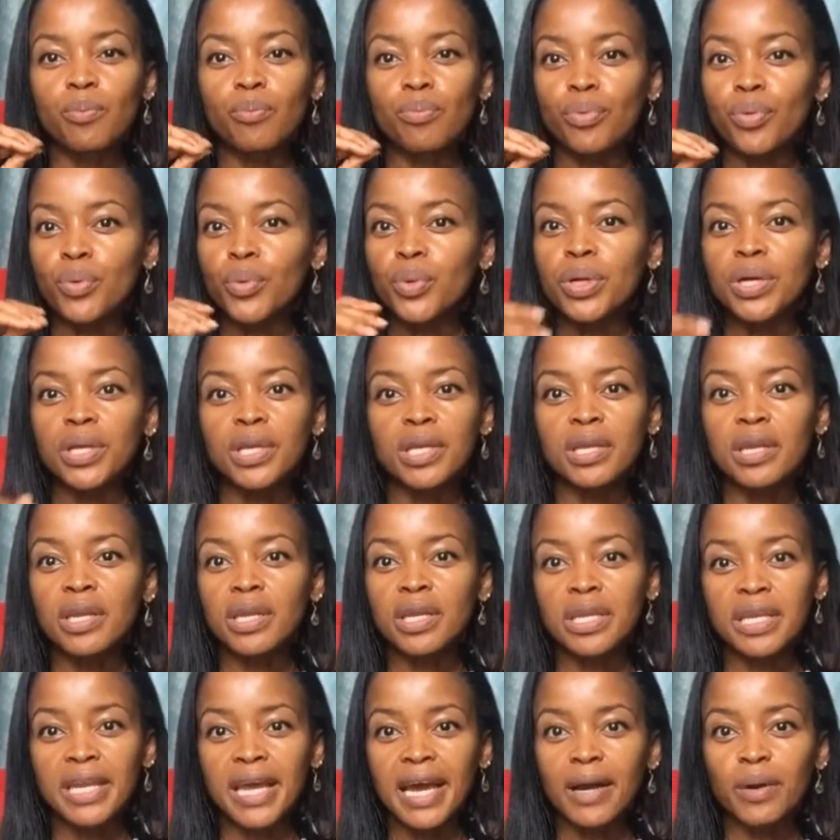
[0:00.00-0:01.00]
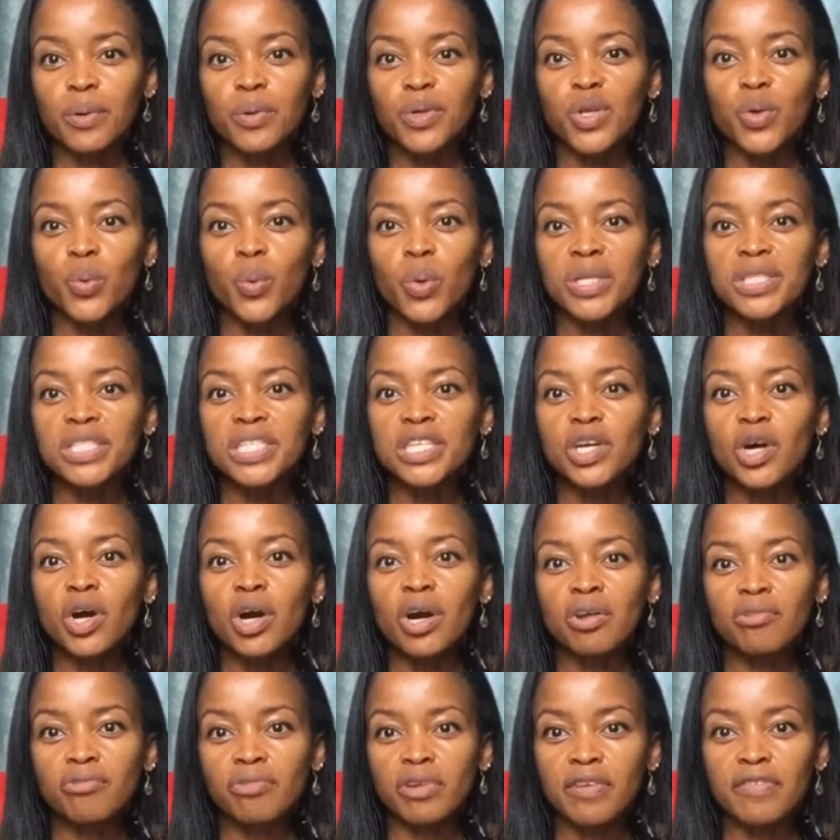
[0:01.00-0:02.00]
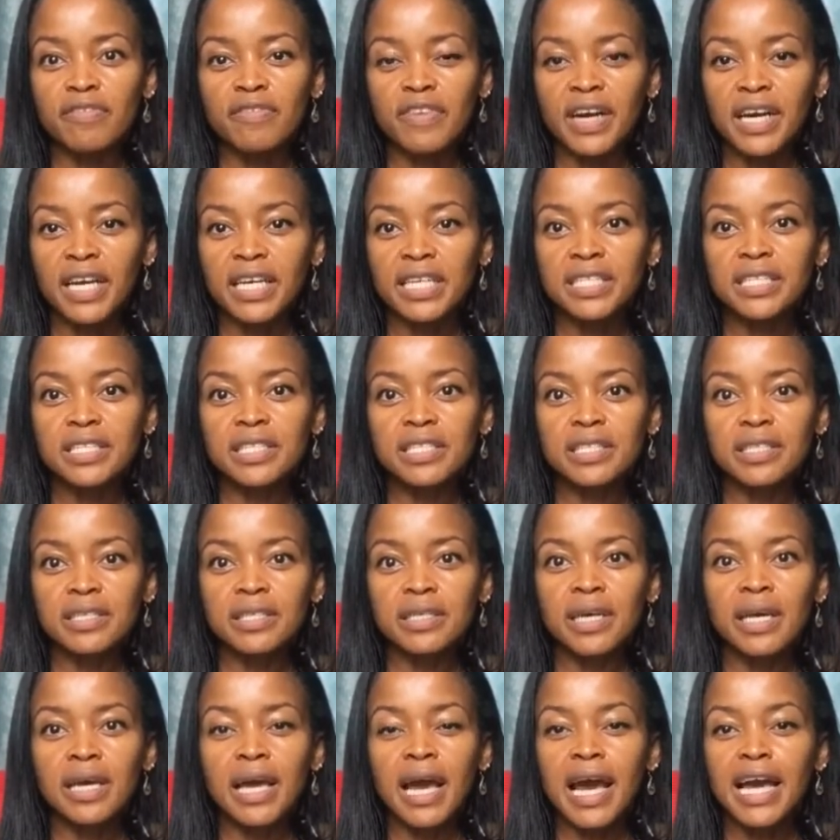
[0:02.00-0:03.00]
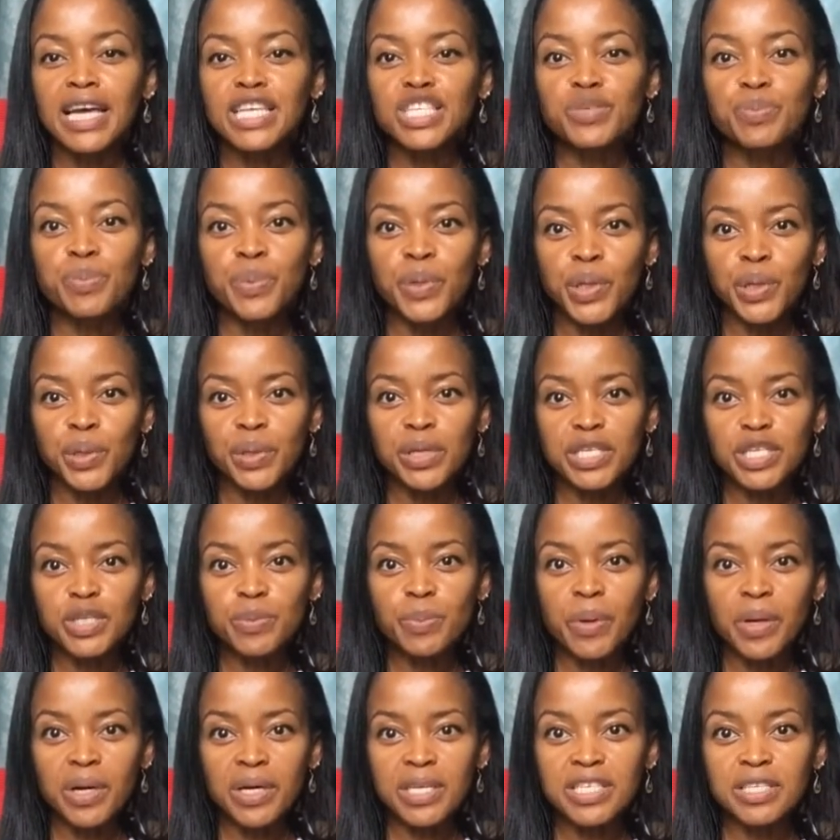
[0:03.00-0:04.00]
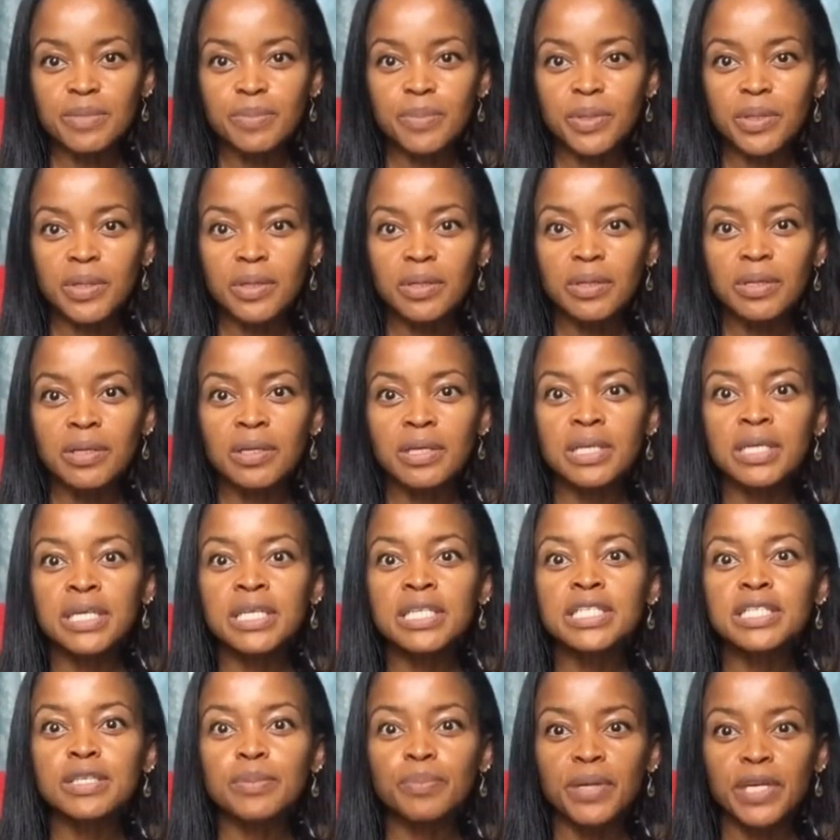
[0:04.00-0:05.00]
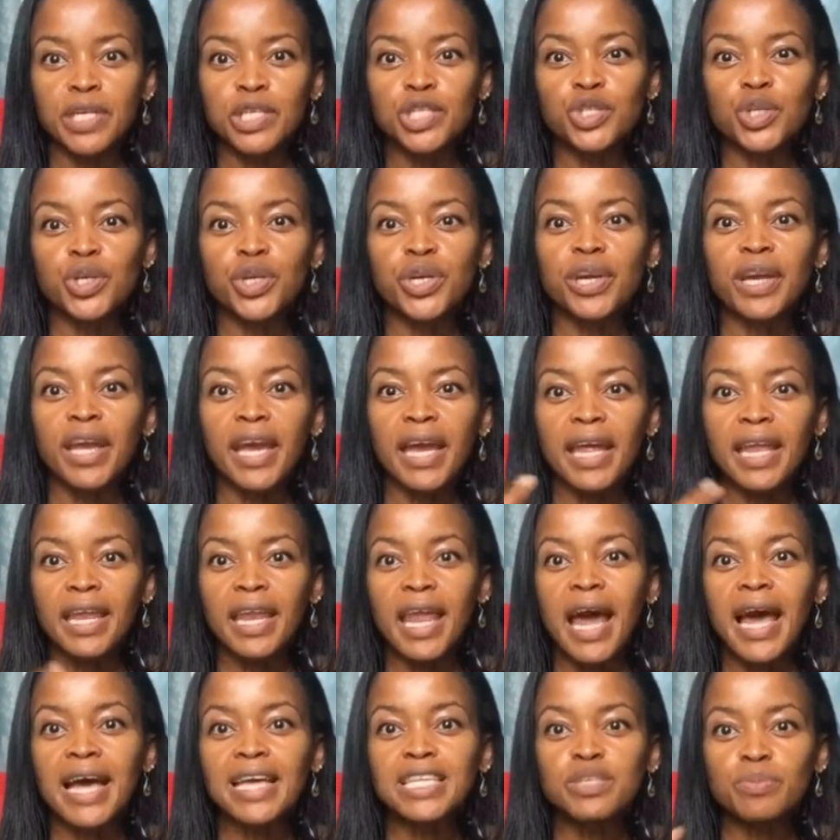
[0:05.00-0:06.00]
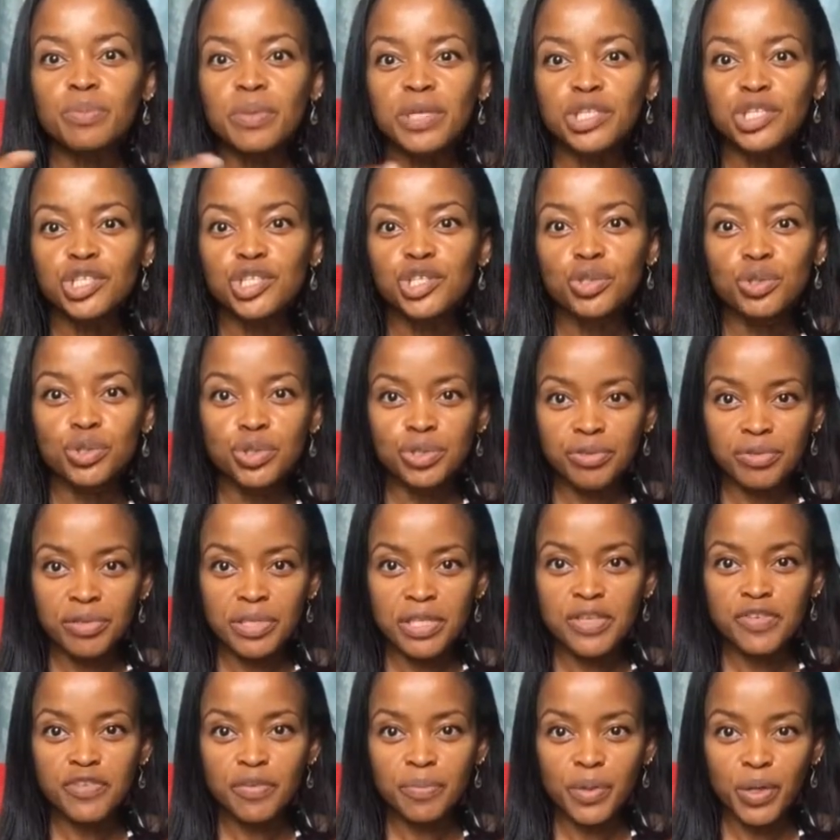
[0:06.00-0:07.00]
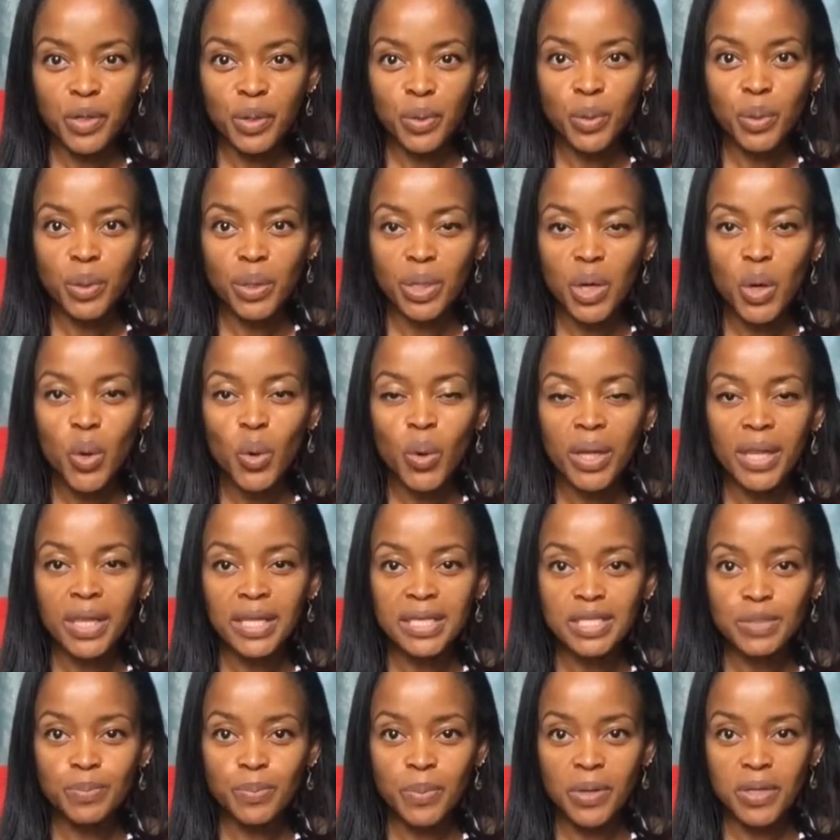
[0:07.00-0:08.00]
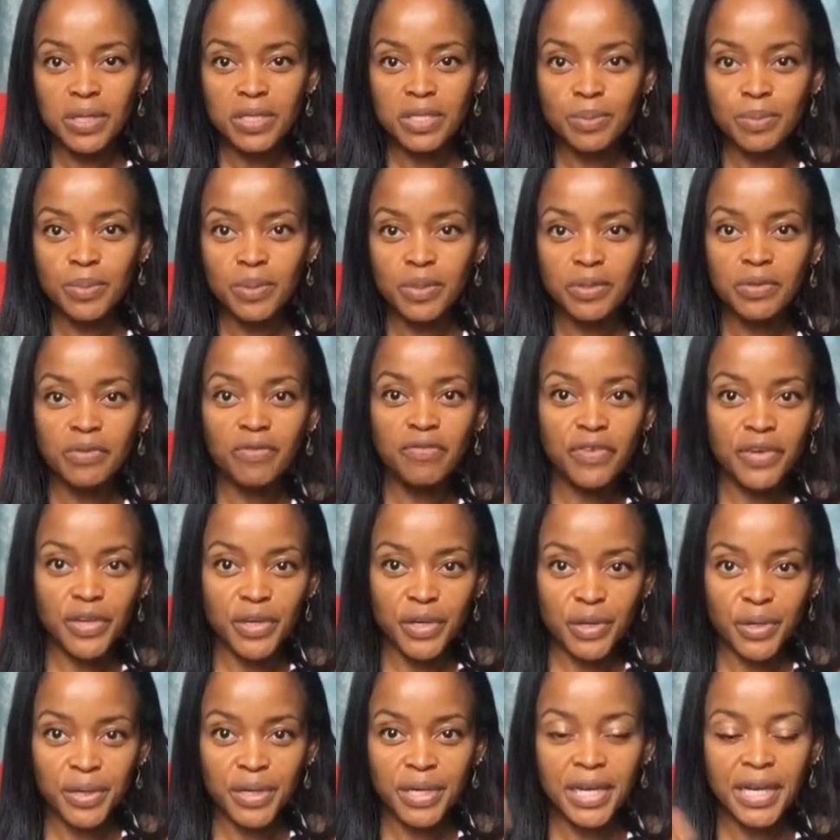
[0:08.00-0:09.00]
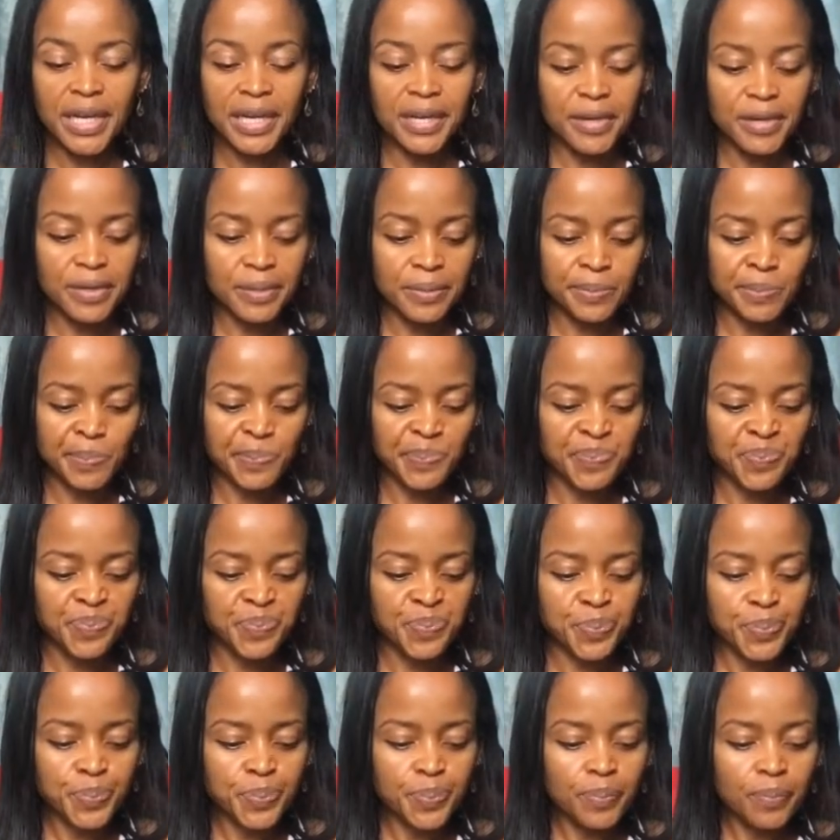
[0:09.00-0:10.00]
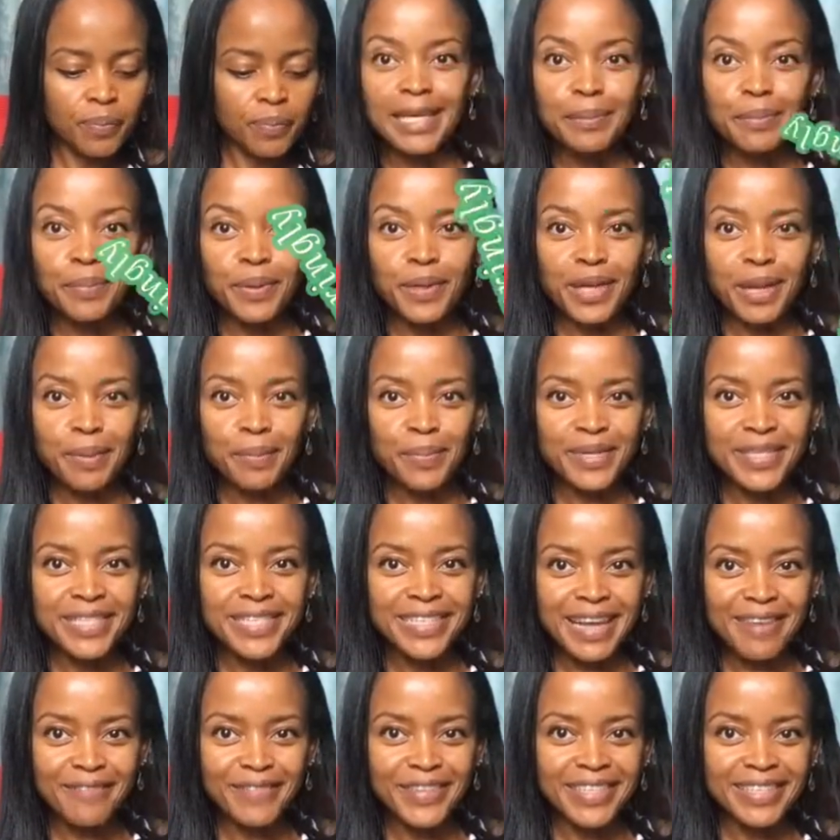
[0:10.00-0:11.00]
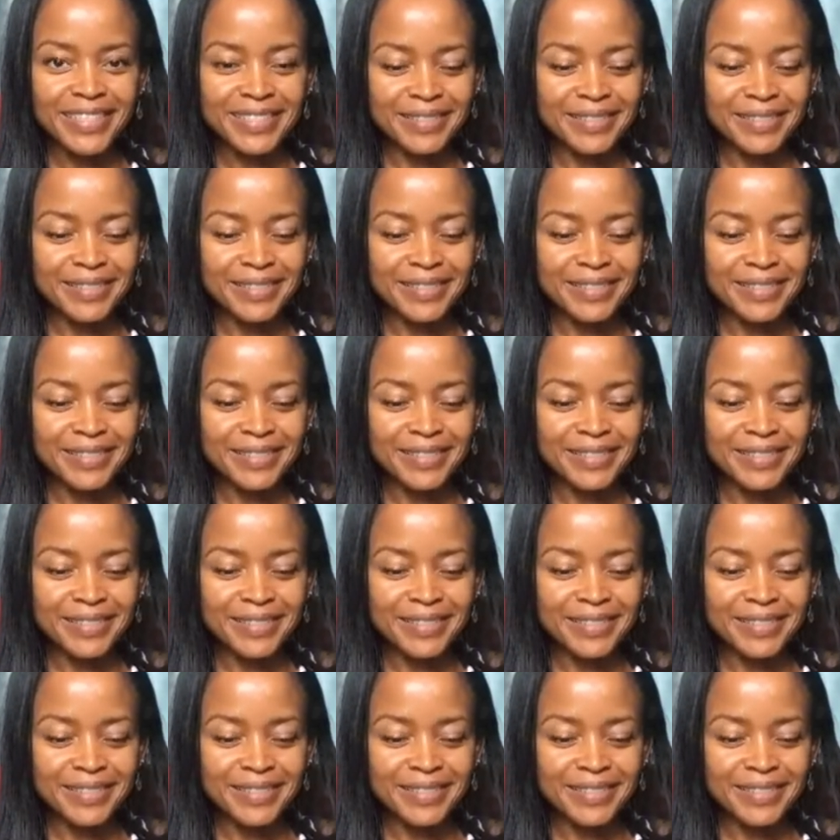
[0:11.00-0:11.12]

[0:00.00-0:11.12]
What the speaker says: broken down. You want it unrefined, as pure as possible, to make sure you're getting as much nutrients from the coconut oil as possible for your hair. Tip number 7,